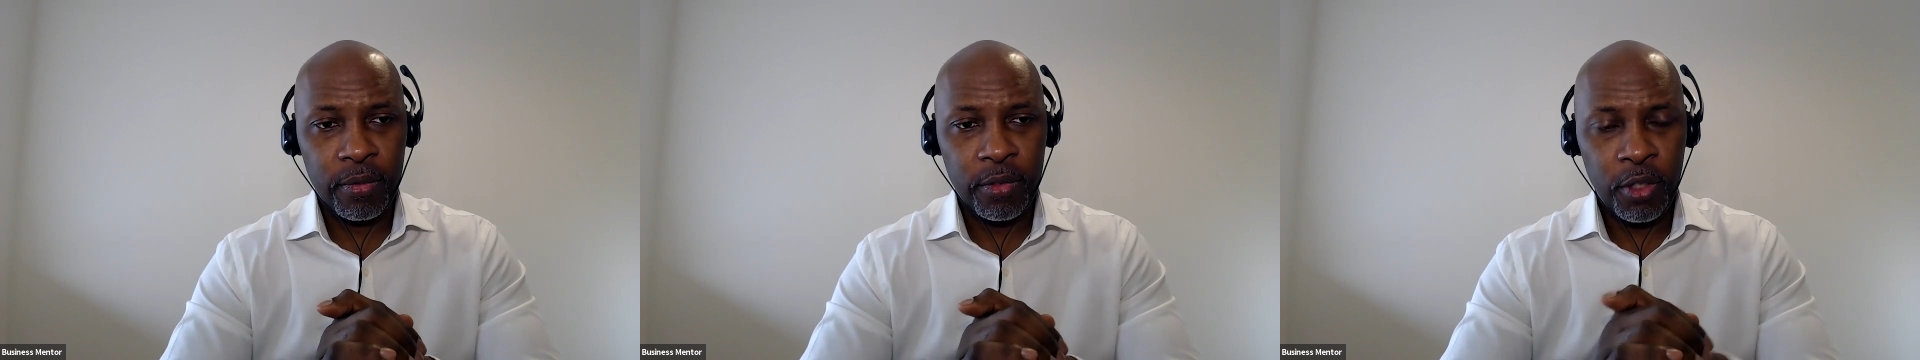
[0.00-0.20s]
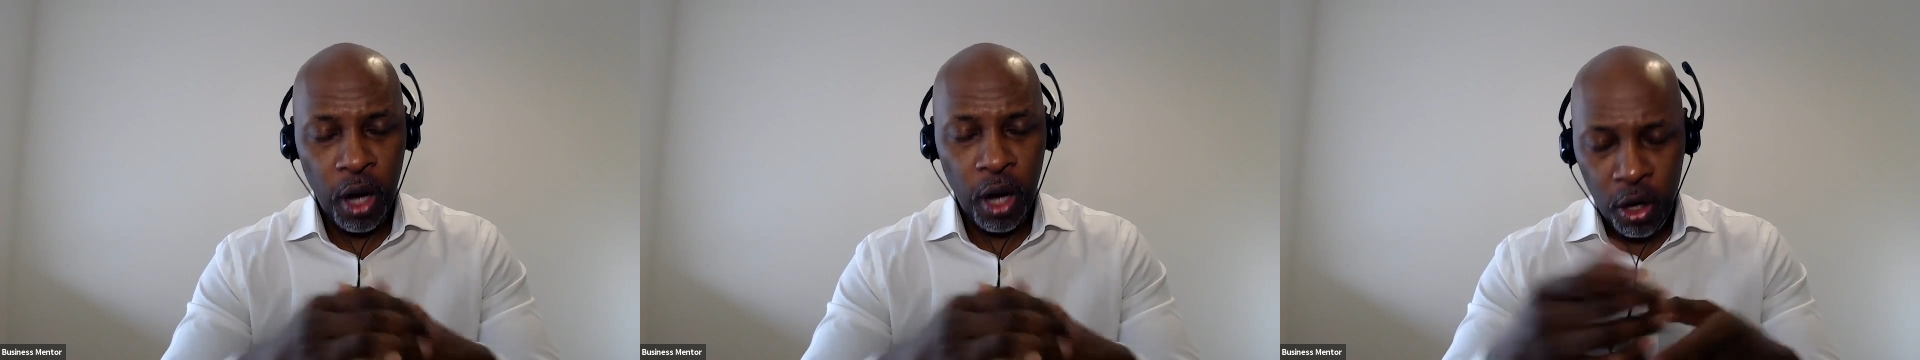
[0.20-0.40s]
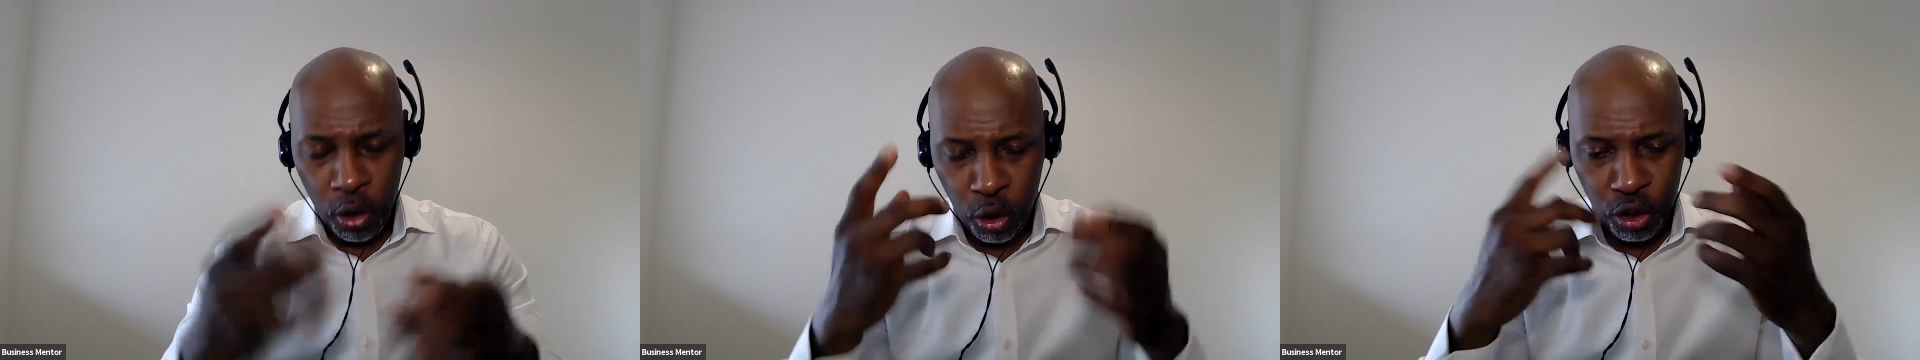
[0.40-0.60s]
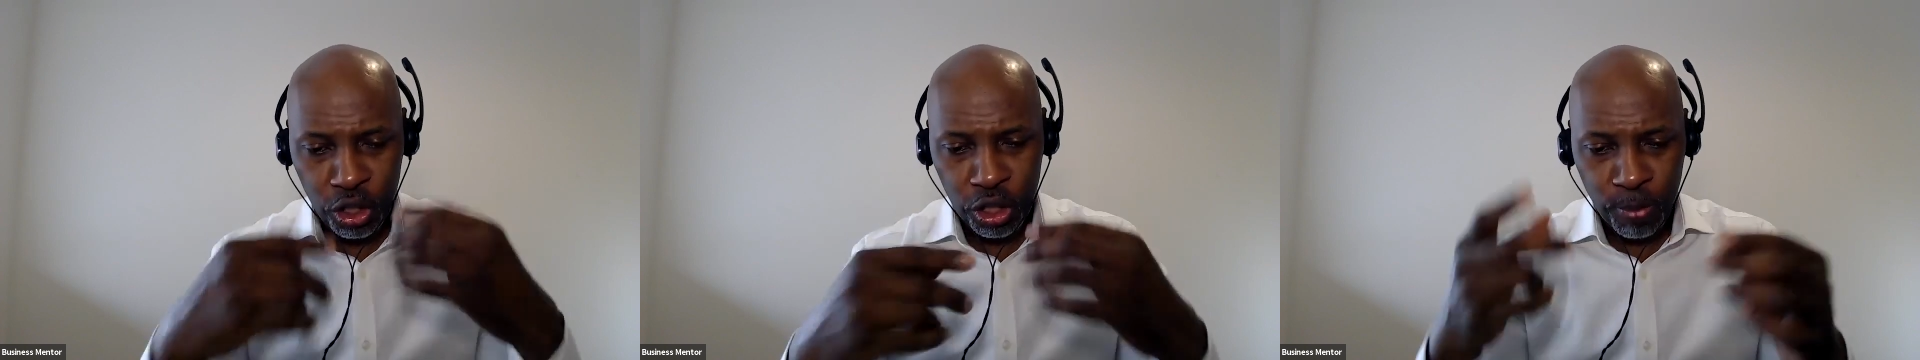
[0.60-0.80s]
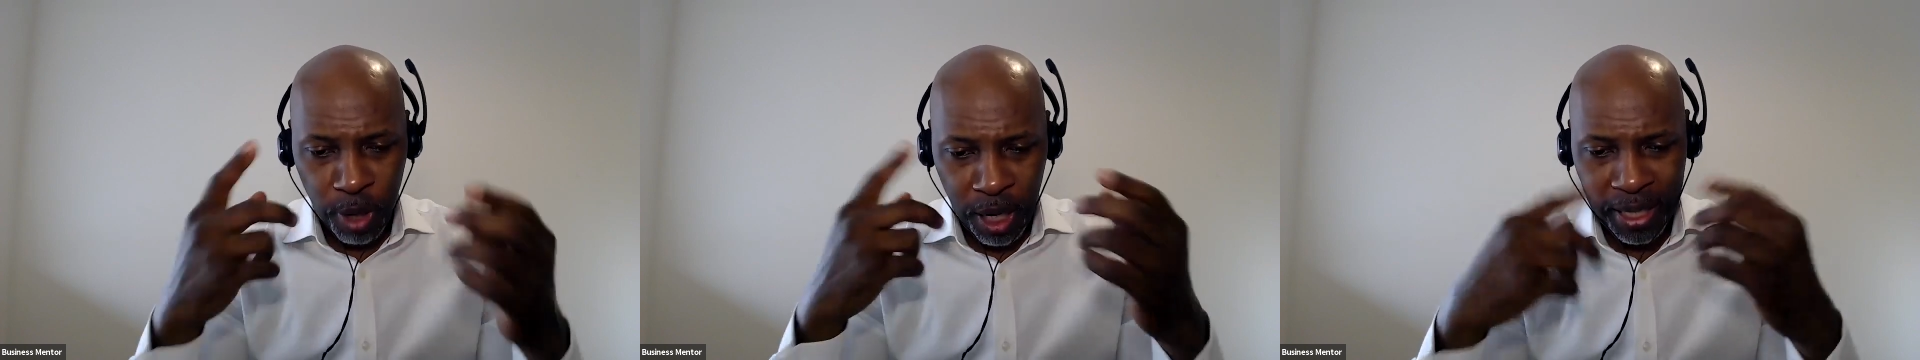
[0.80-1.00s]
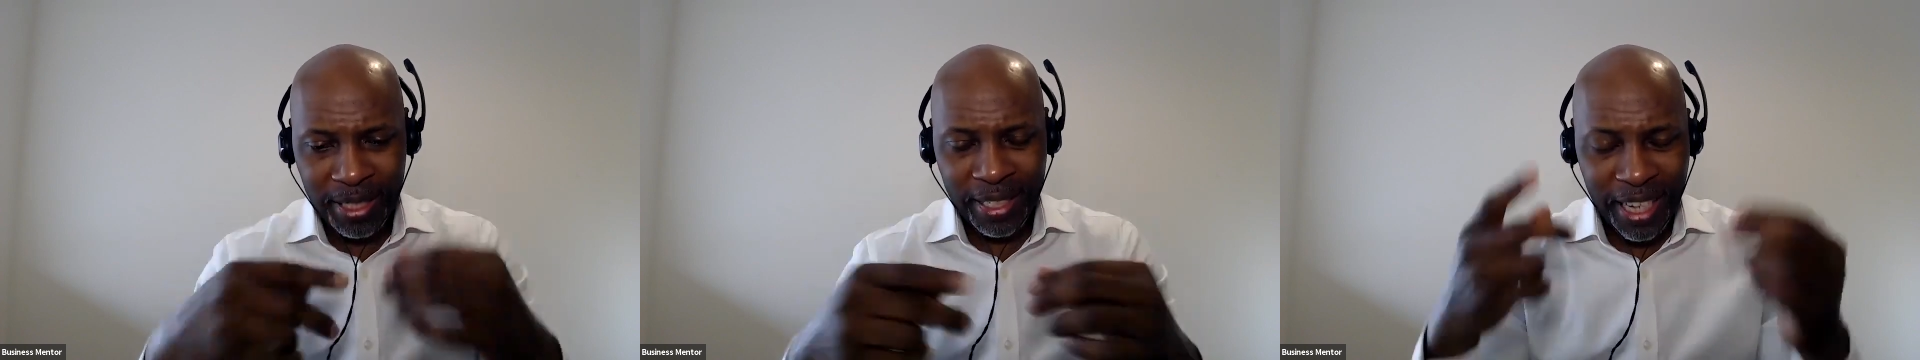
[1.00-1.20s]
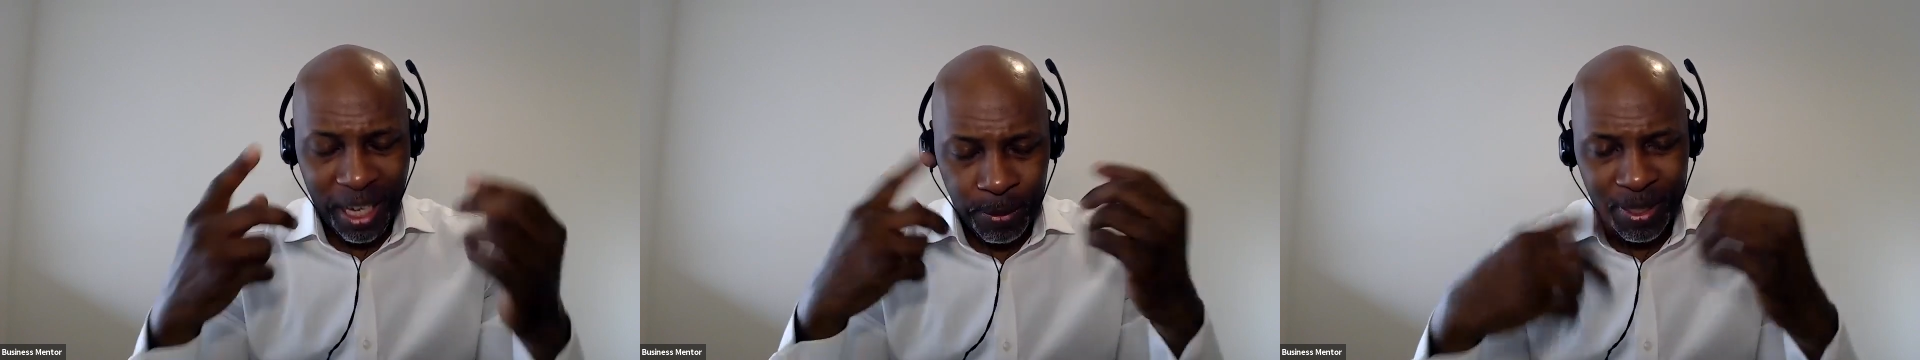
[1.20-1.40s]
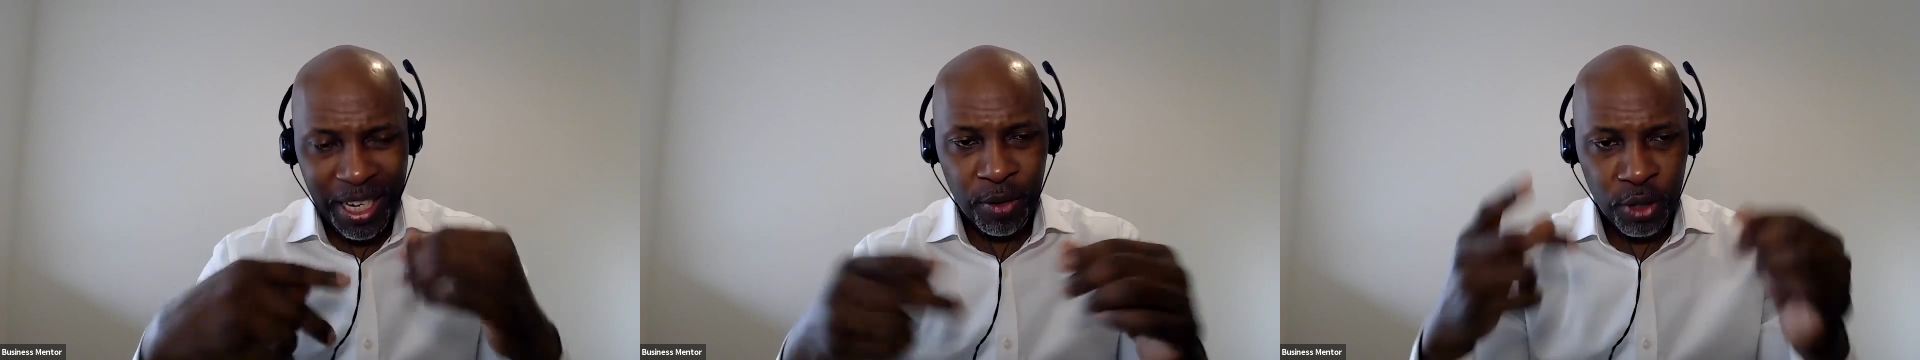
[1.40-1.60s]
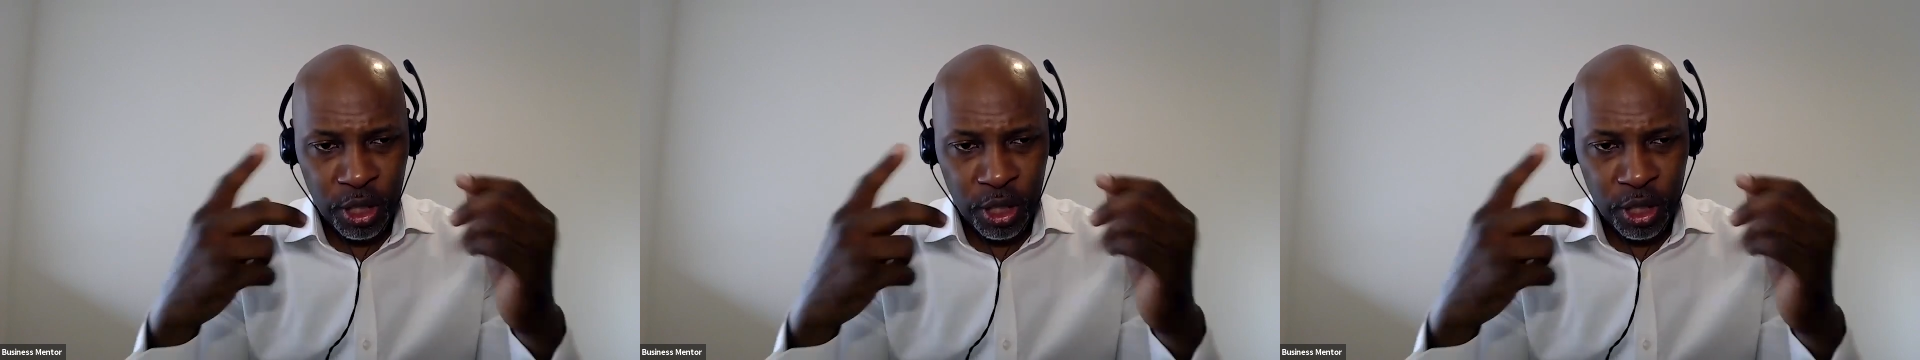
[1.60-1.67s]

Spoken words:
Your unconscious mind keeps hearing